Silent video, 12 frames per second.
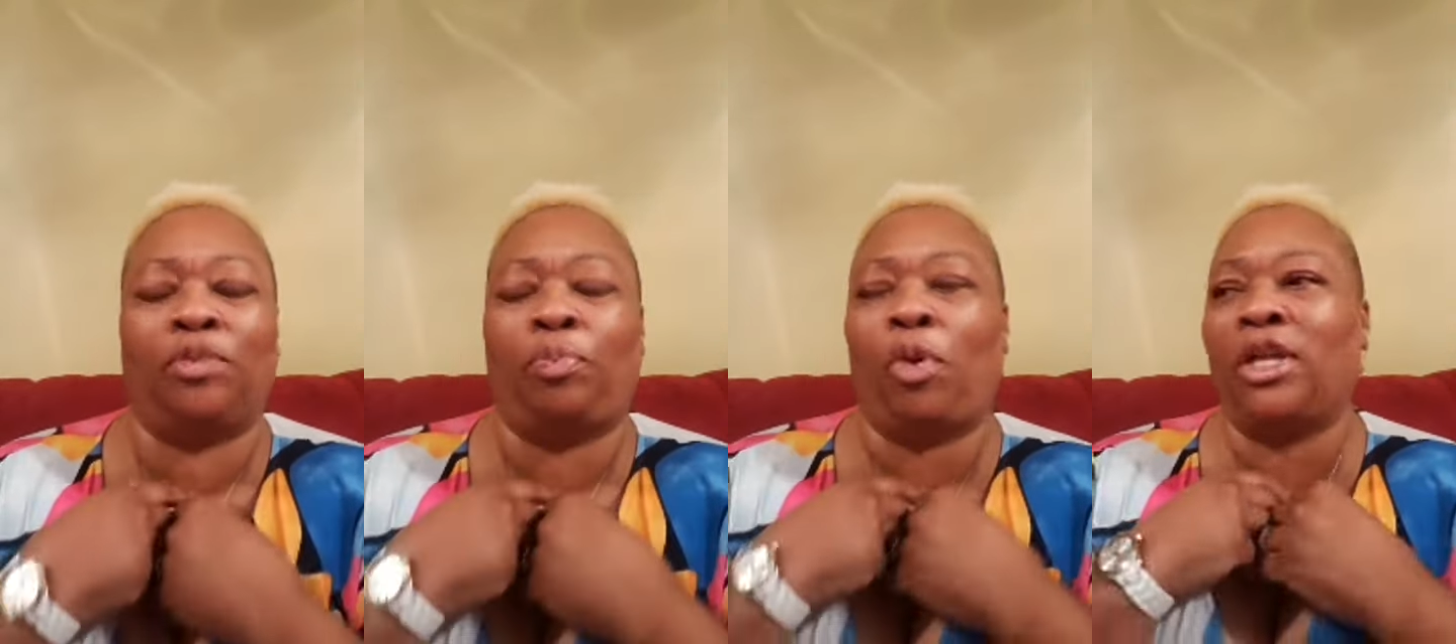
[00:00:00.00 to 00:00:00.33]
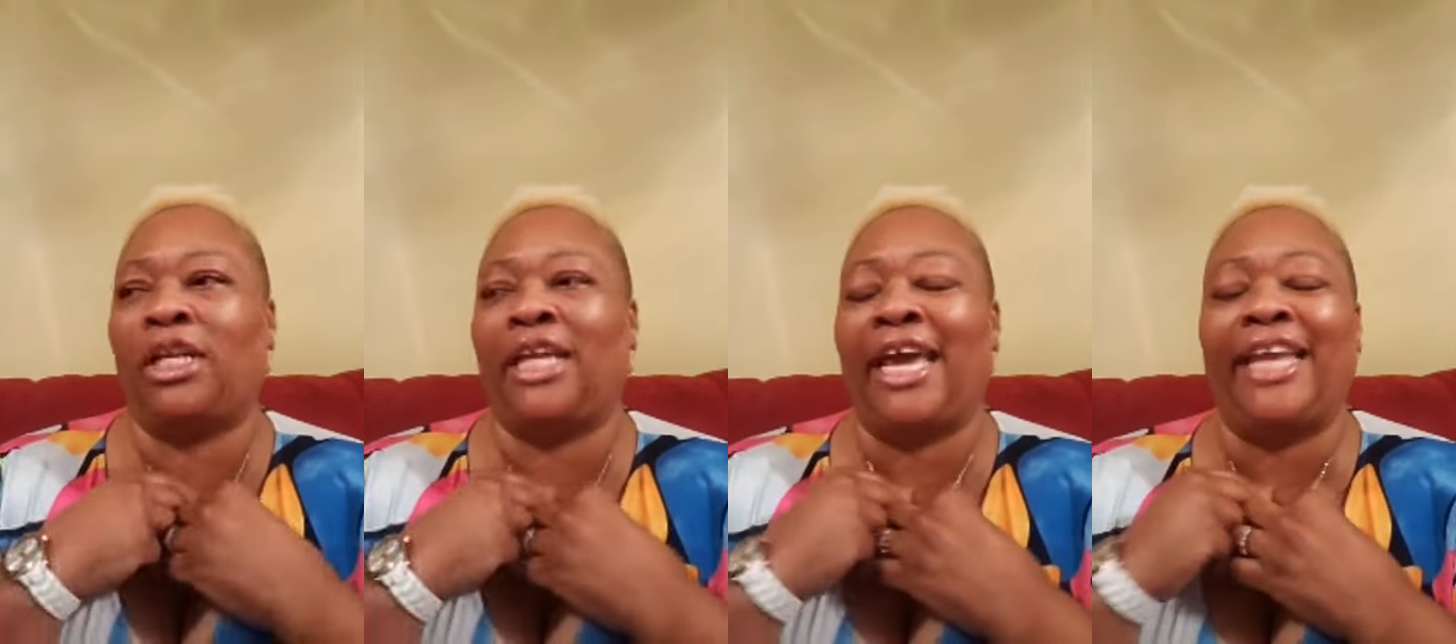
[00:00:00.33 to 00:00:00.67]
Support
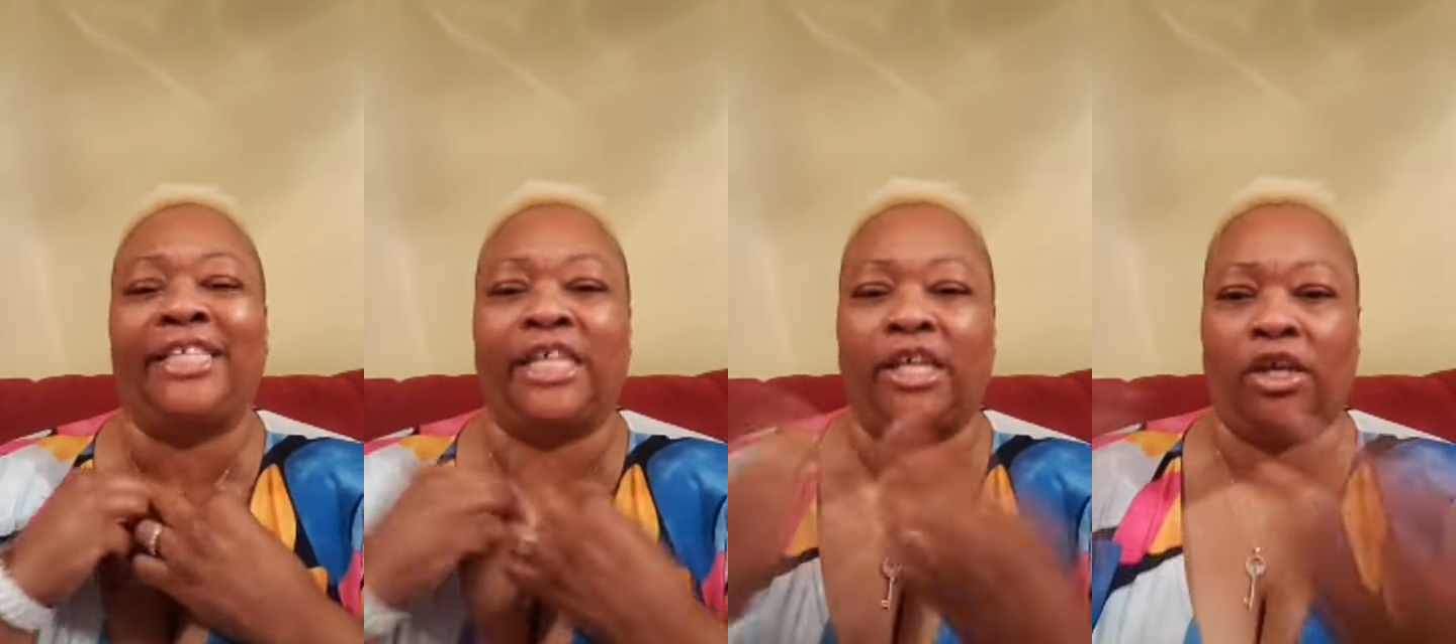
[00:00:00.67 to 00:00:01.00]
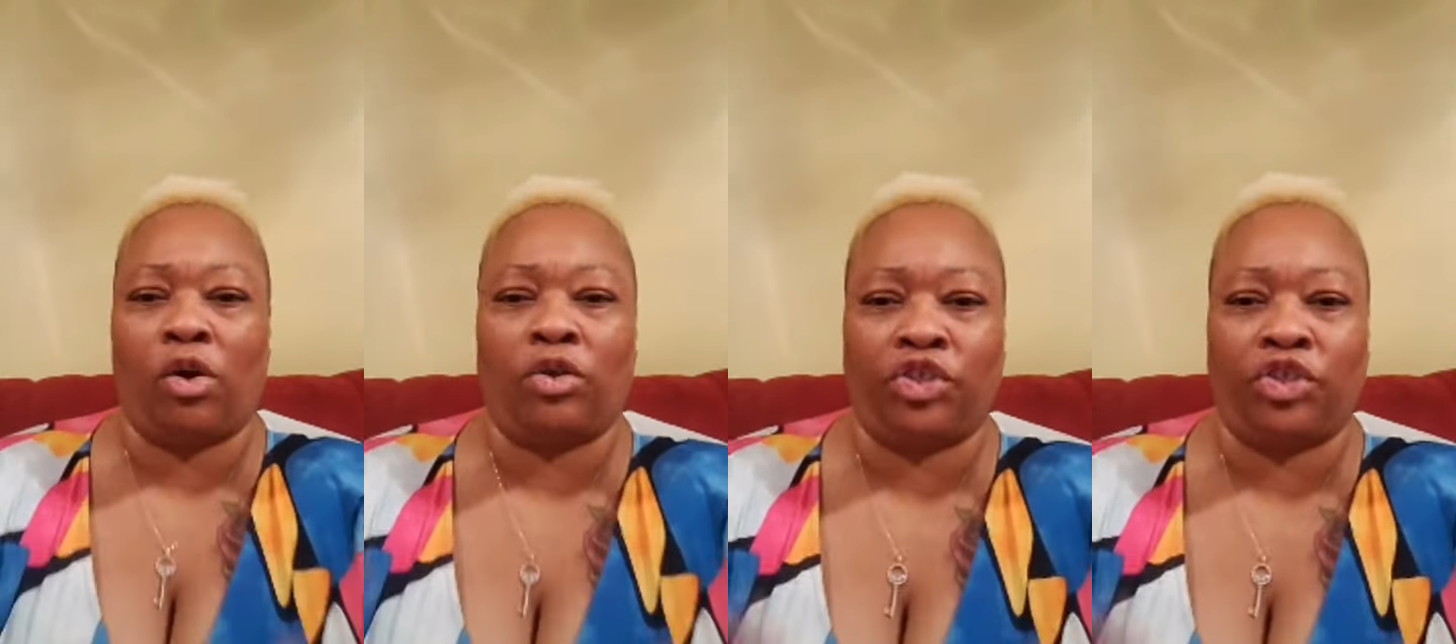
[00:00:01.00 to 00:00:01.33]
the ladies in the
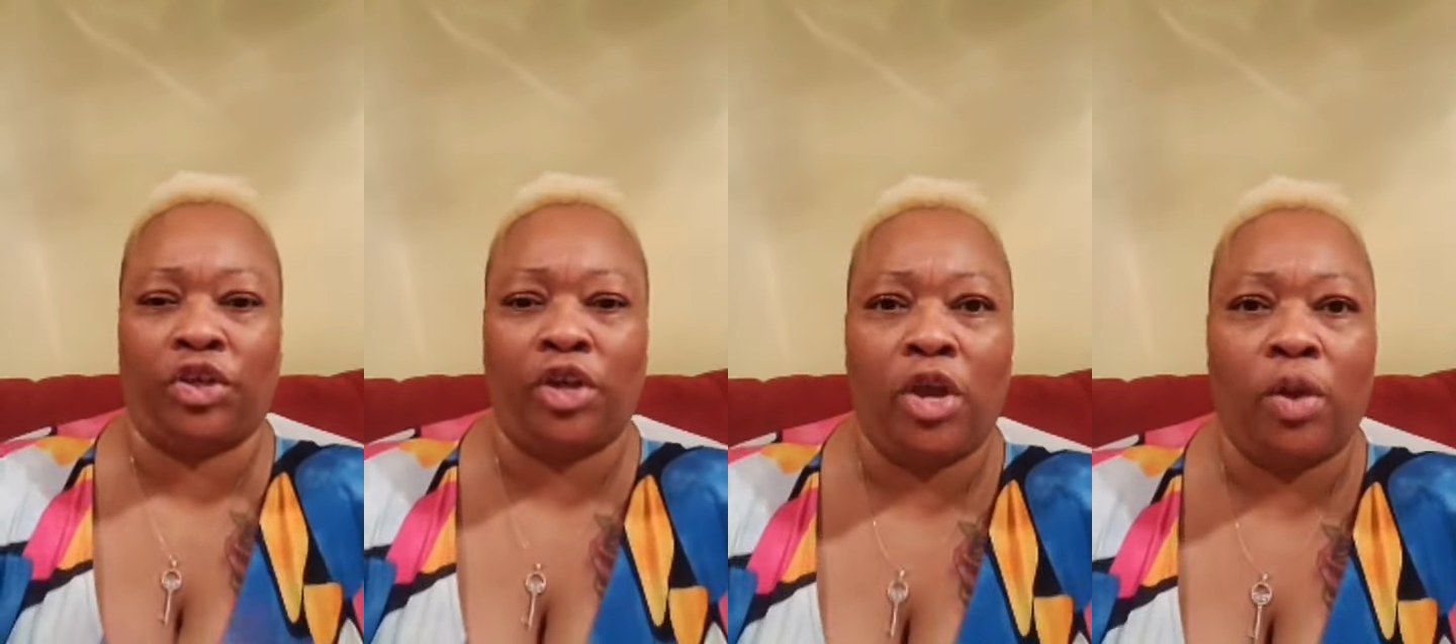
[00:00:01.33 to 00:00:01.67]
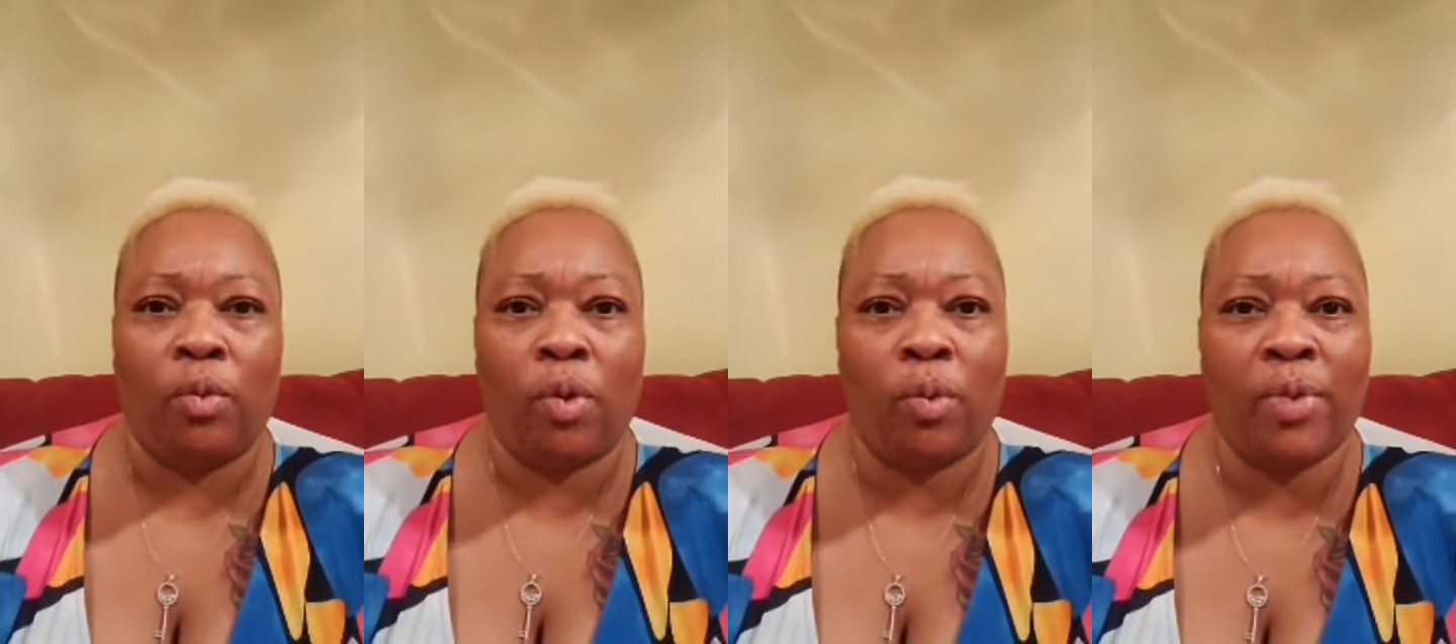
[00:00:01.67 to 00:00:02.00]
culture
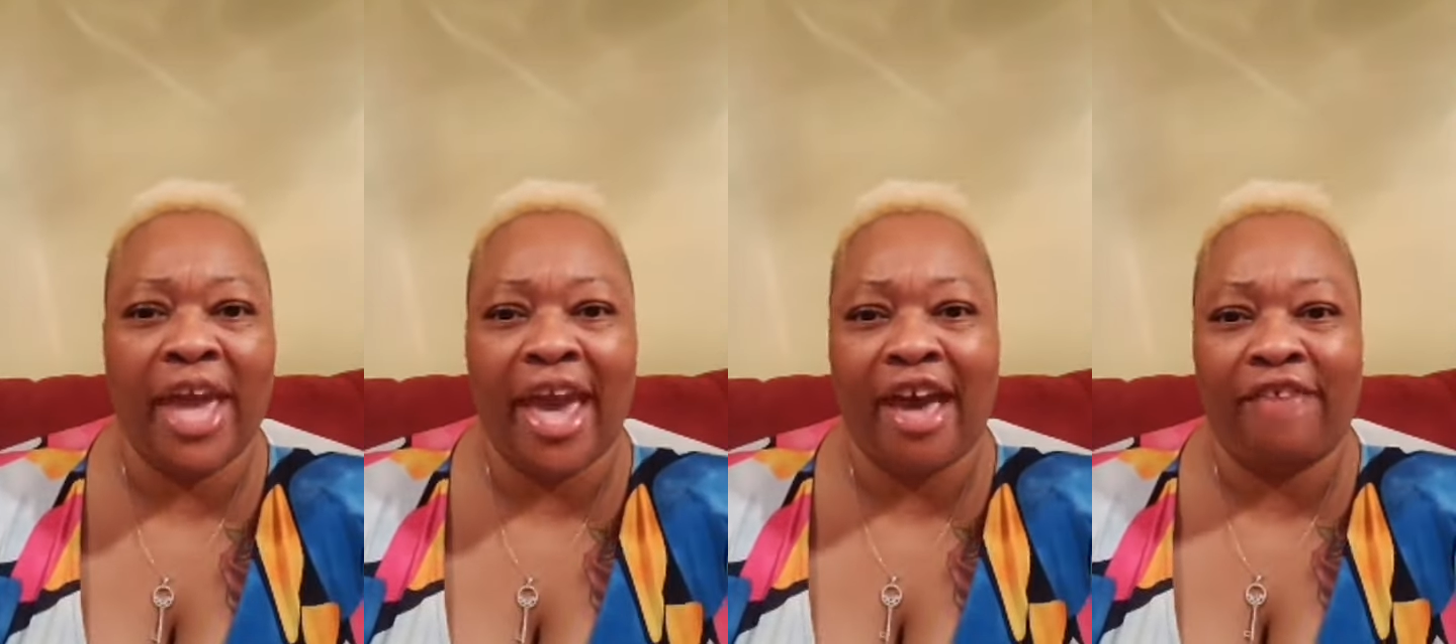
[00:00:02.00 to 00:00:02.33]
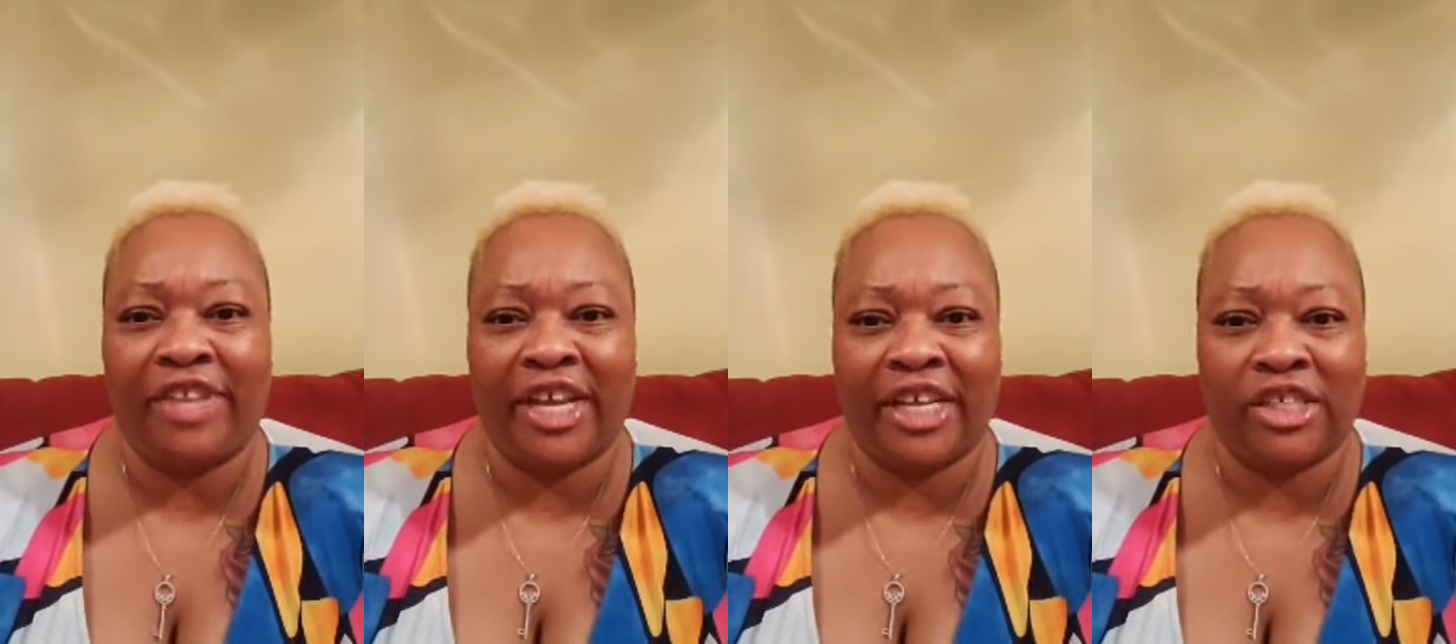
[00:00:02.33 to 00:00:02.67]
when we
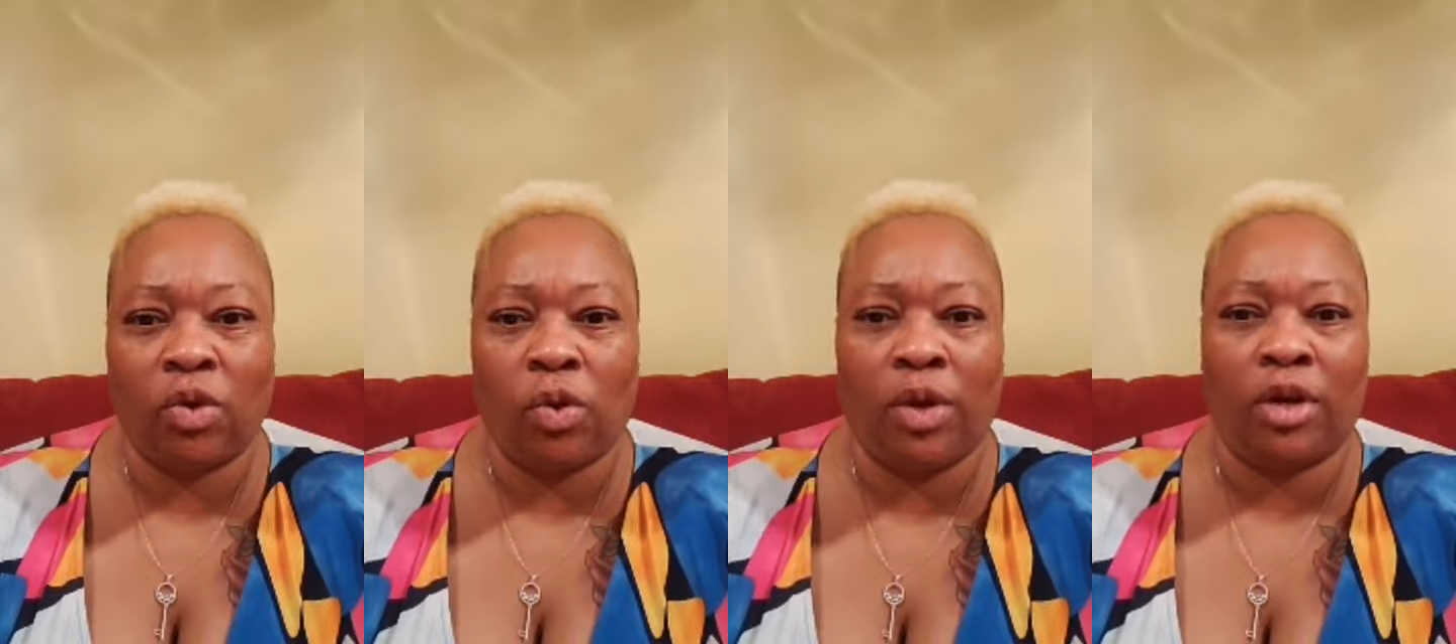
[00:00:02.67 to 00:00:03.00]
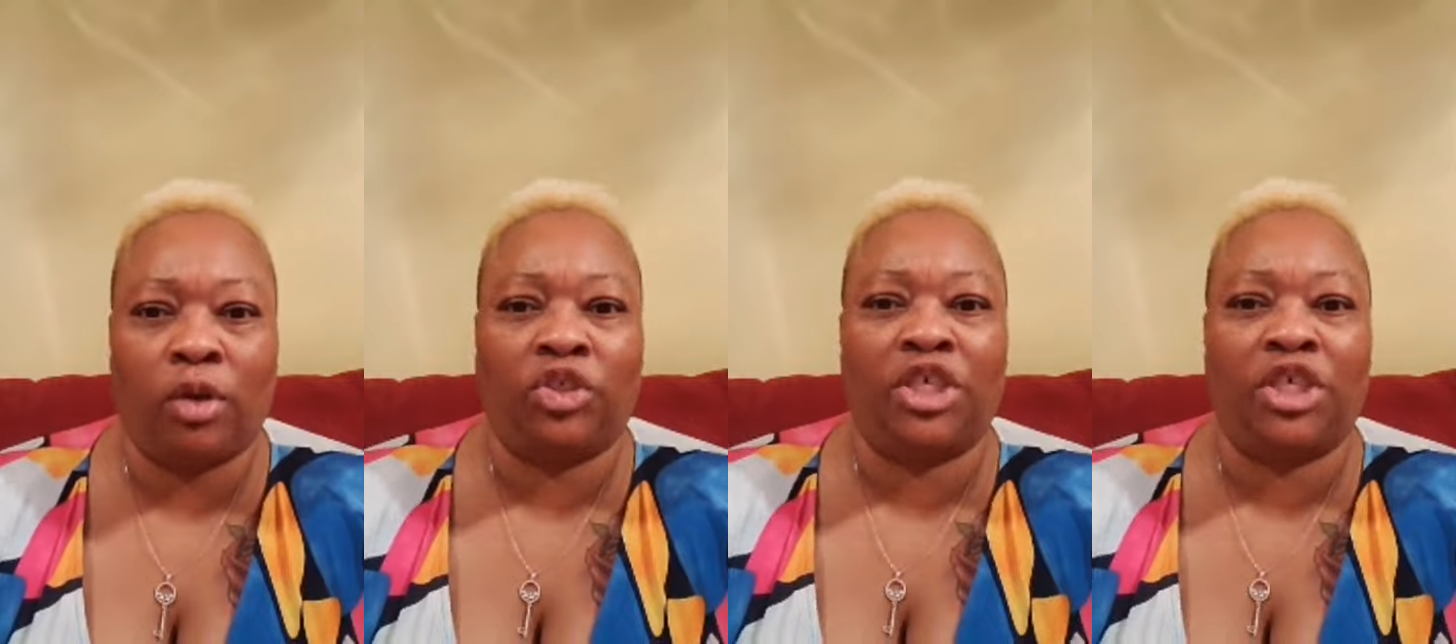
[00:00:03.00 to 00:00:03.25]
have things going on,